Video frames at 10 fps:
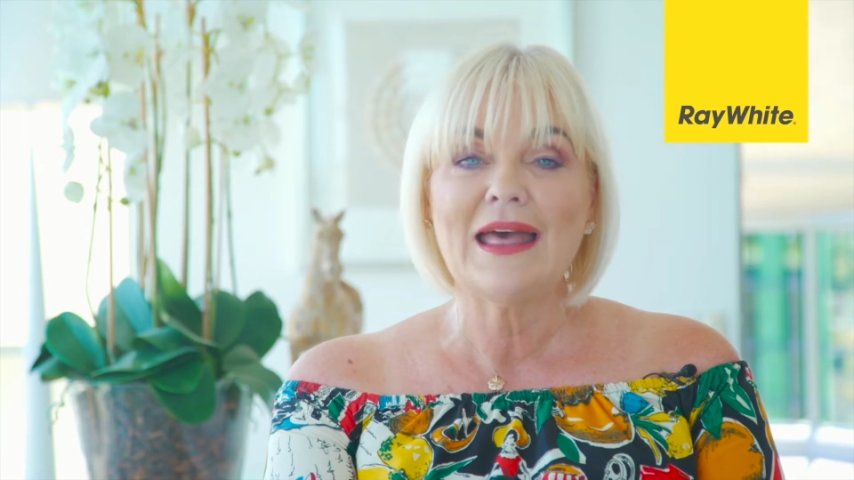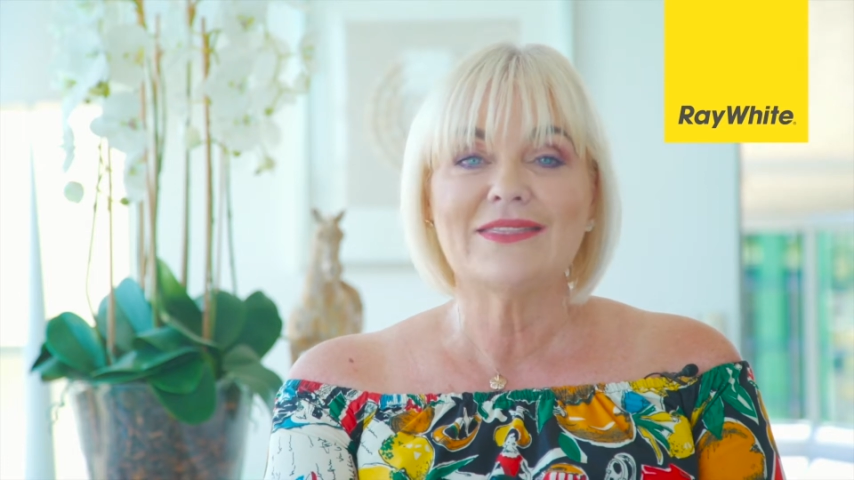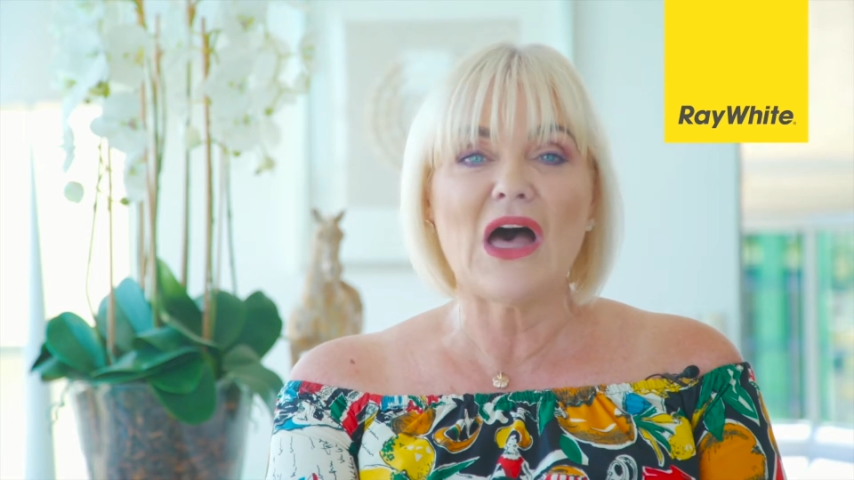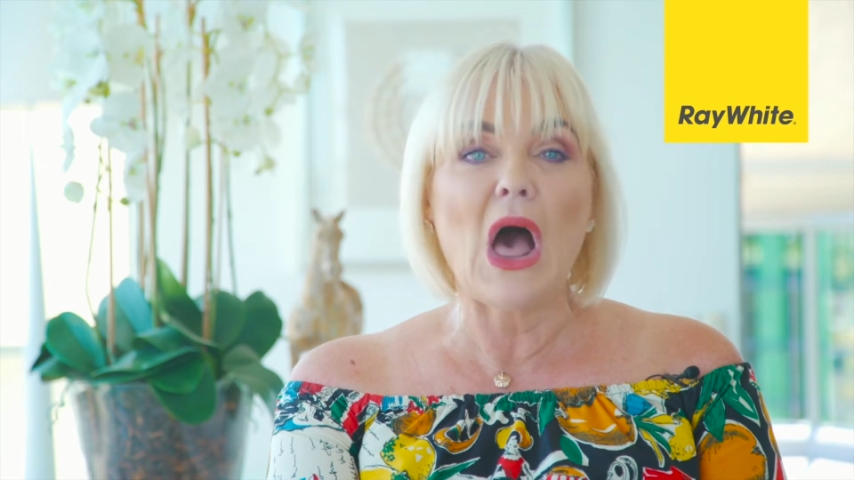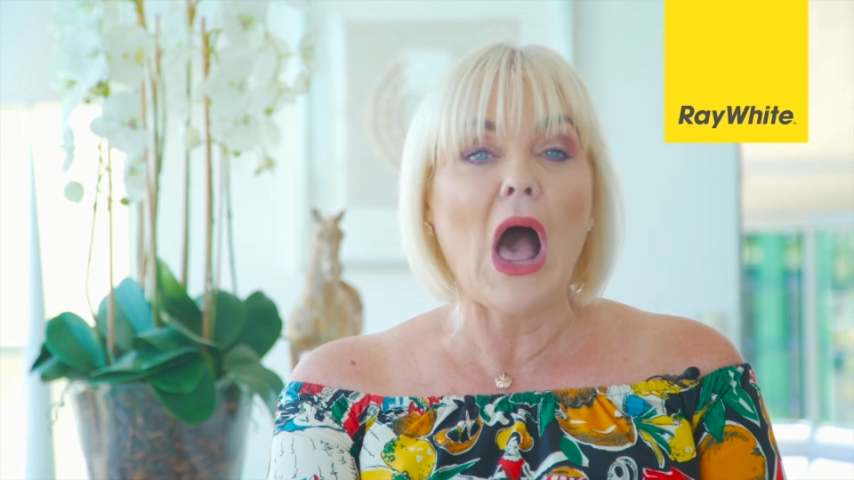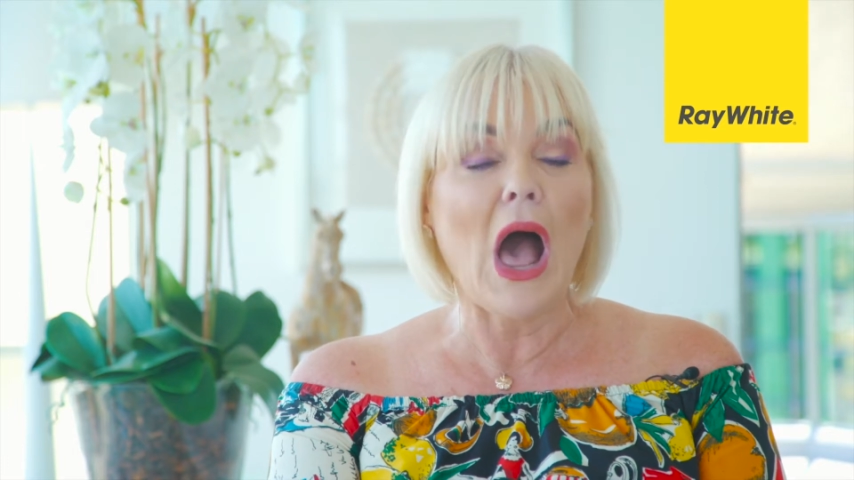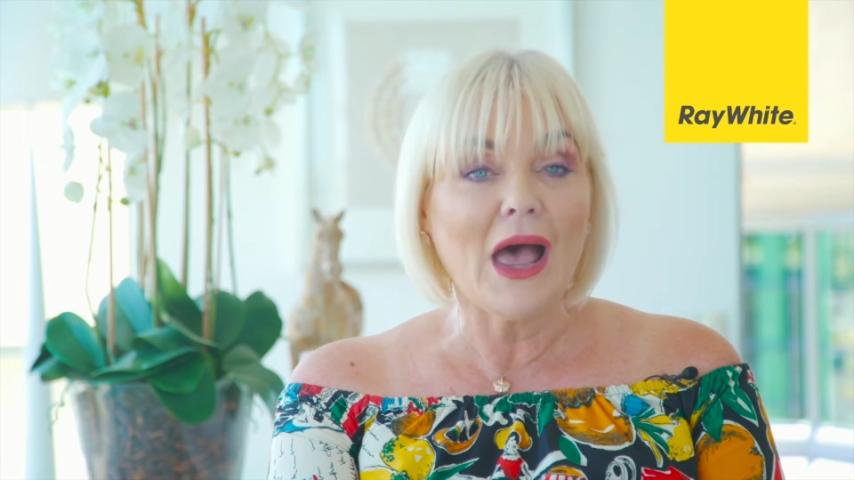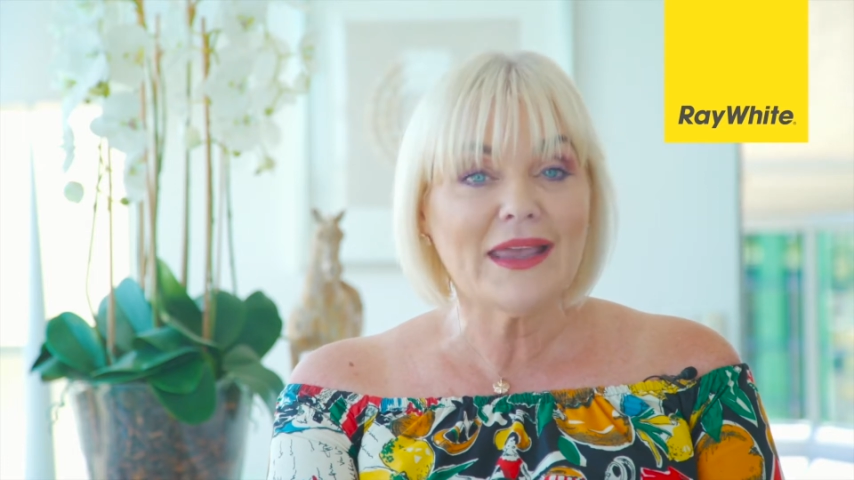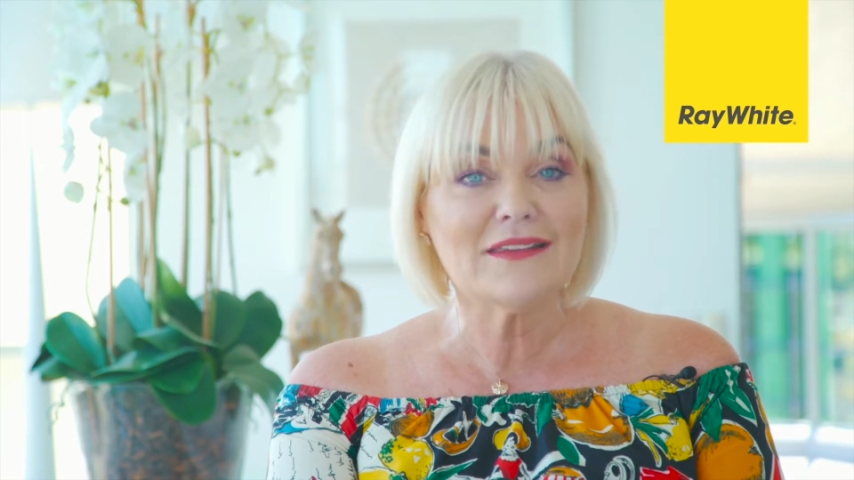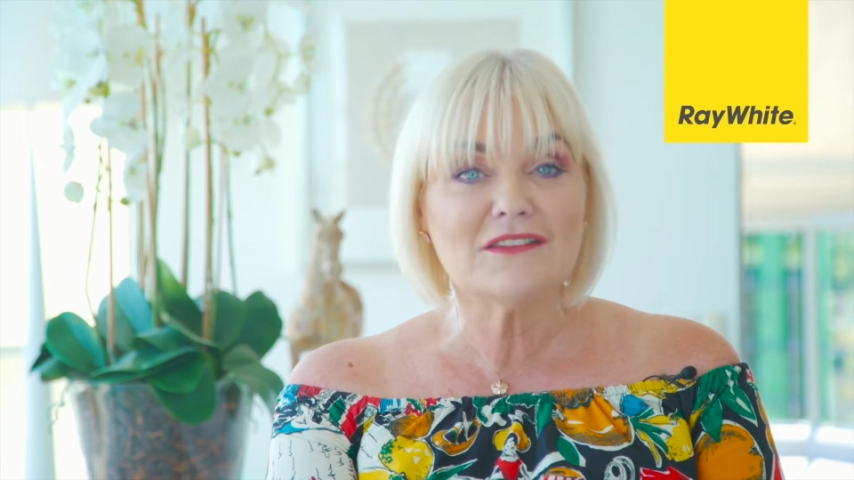the
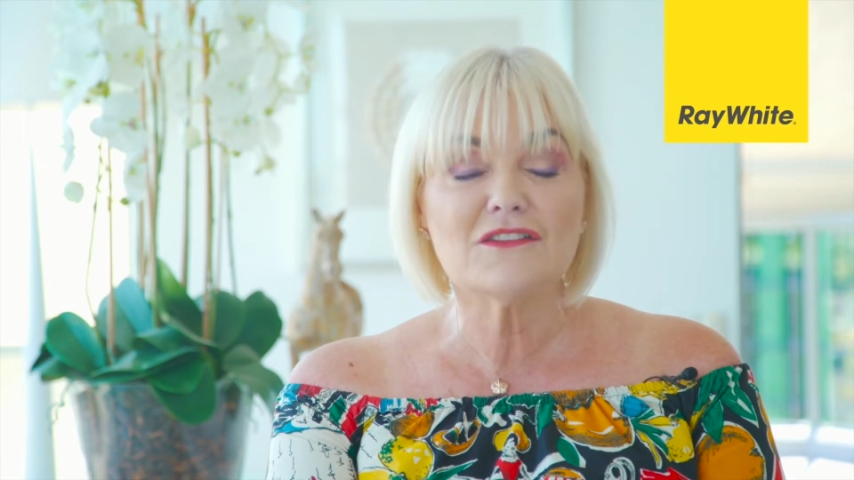highest